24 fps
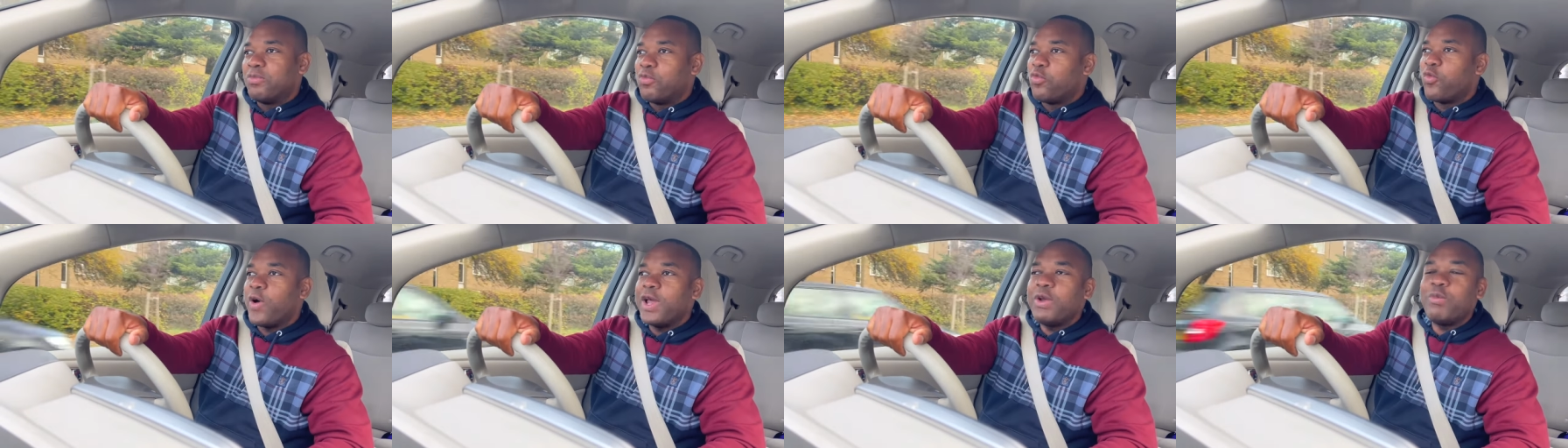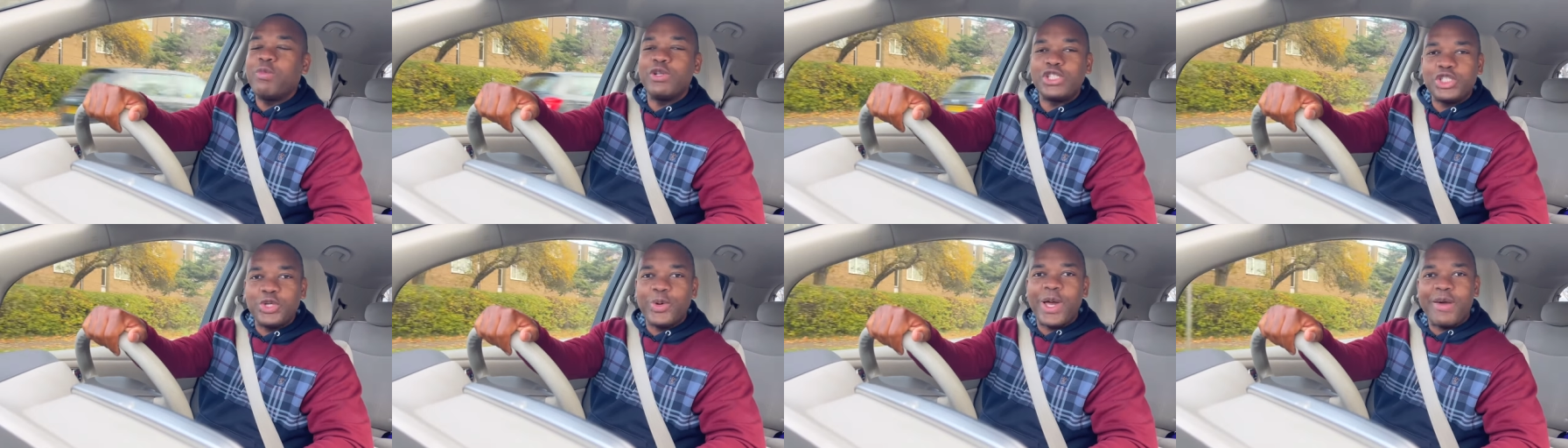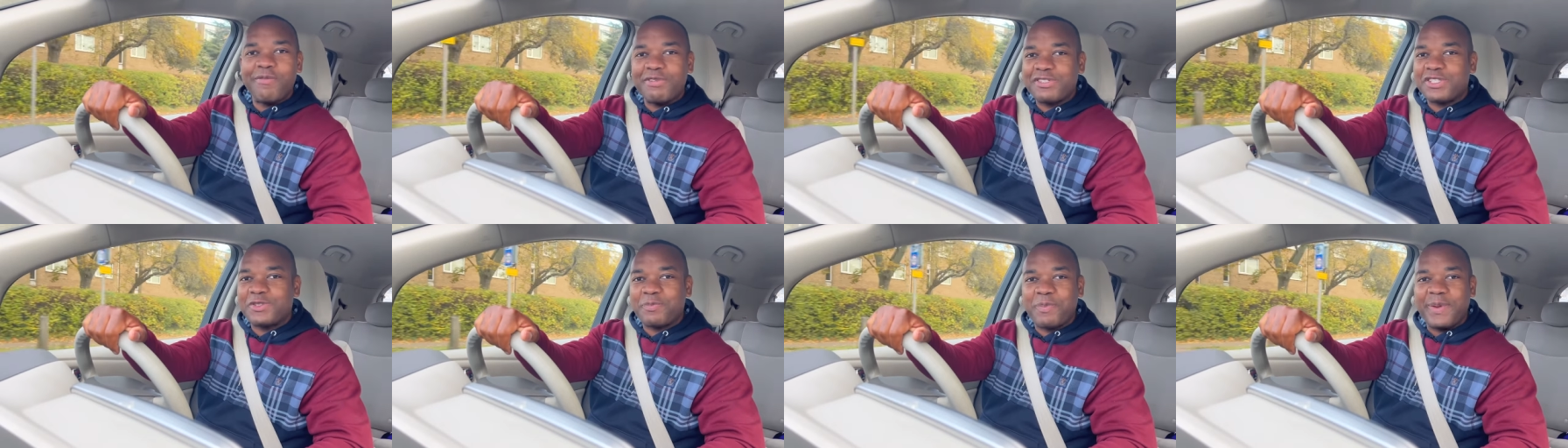when would you
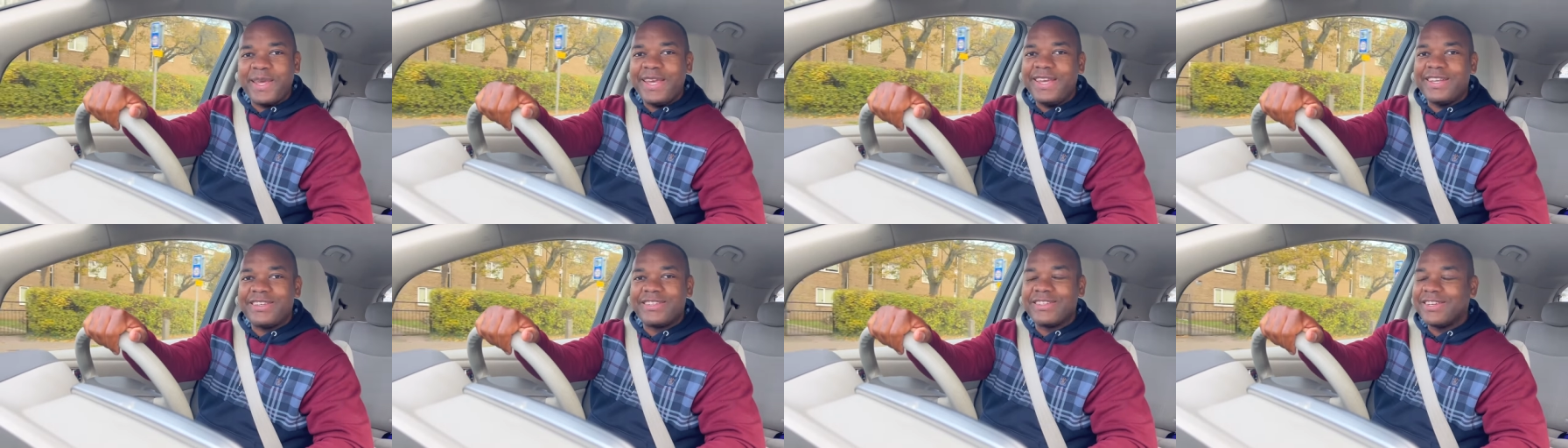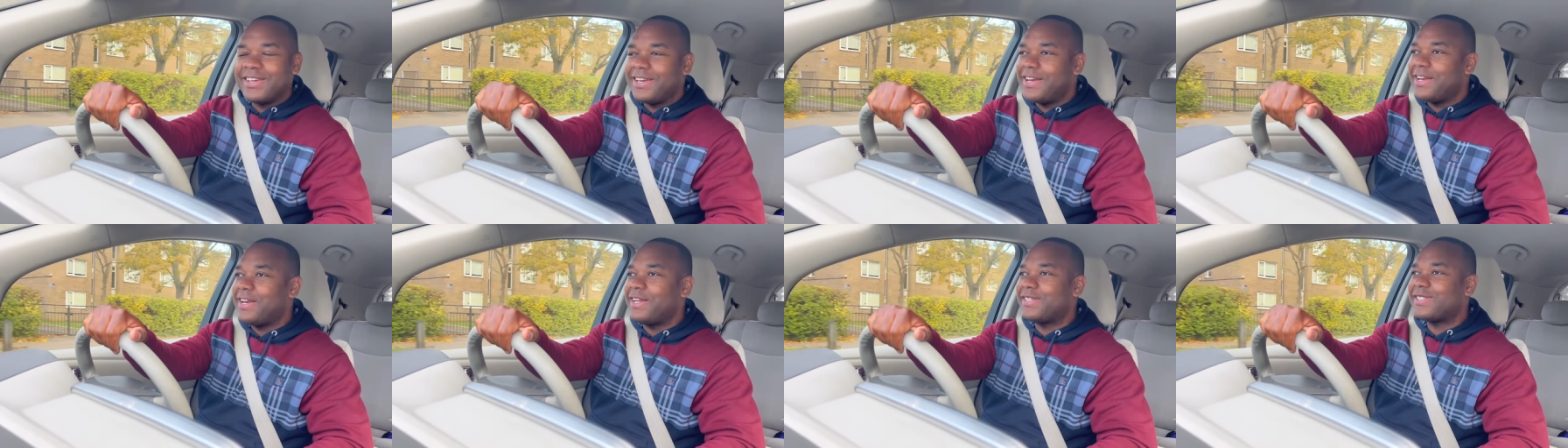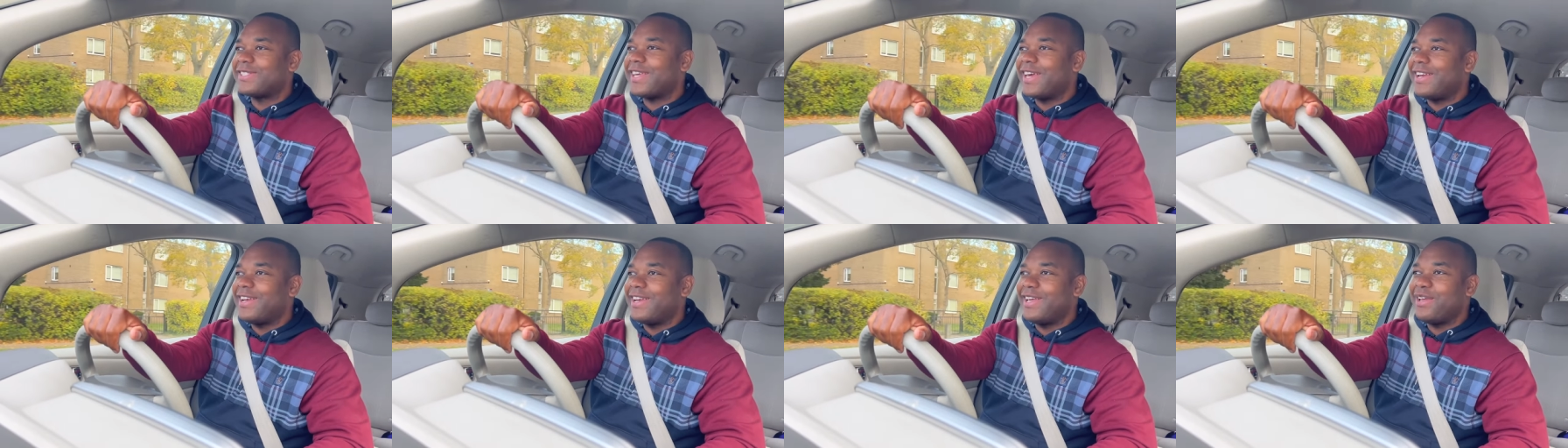ever speed in a
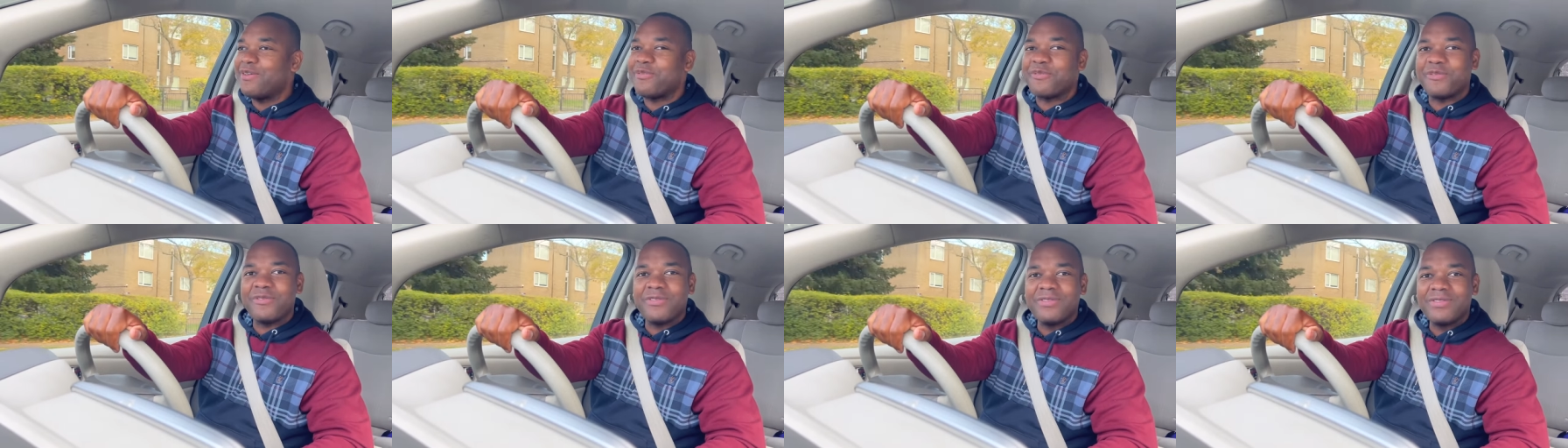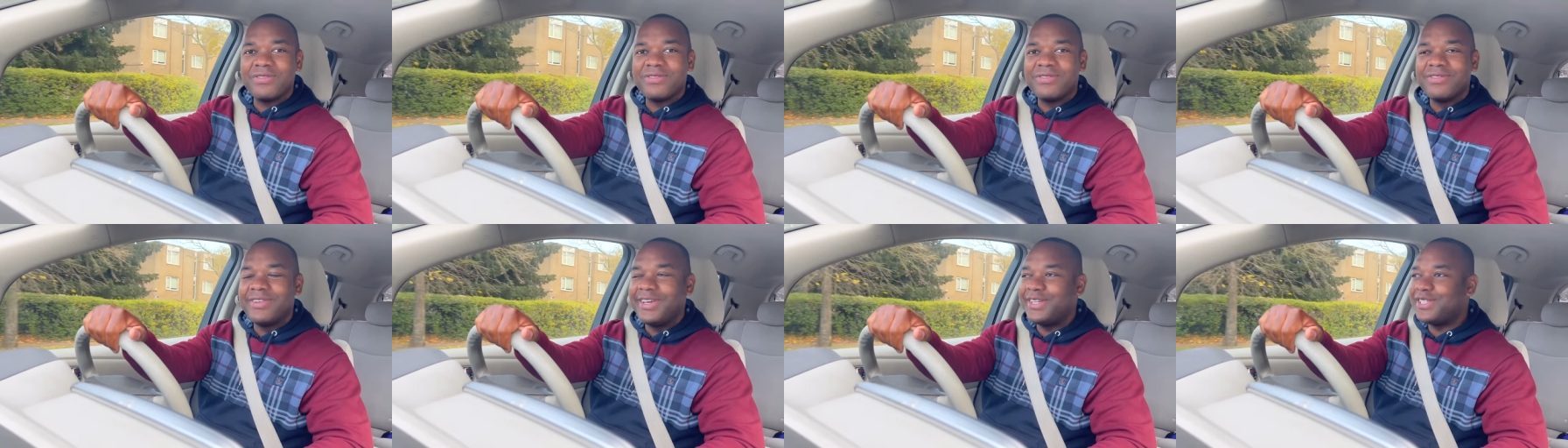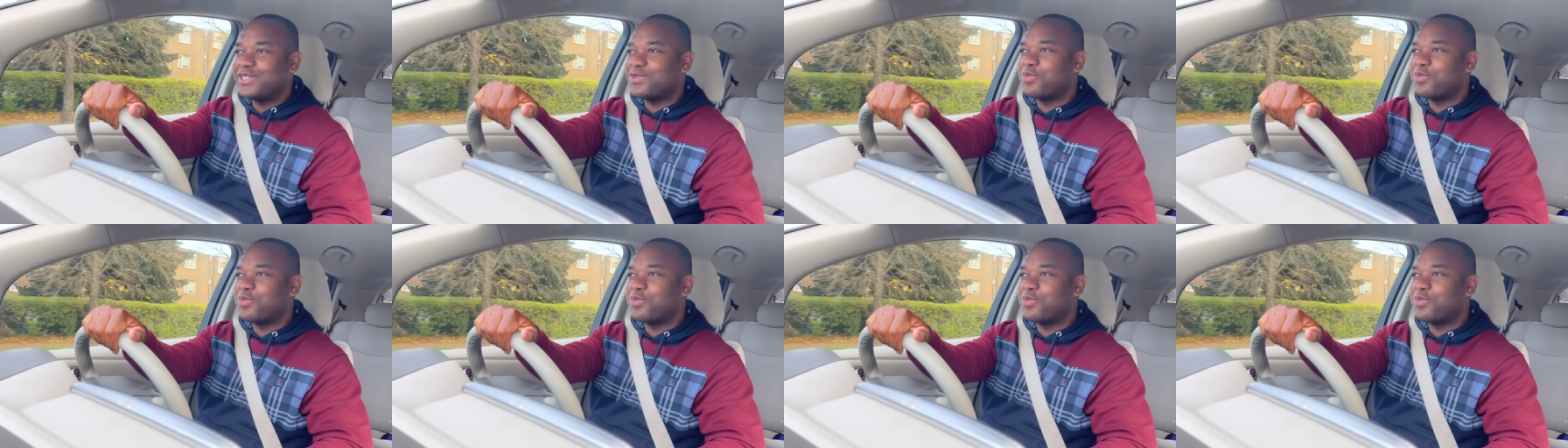Nissan Leaf? You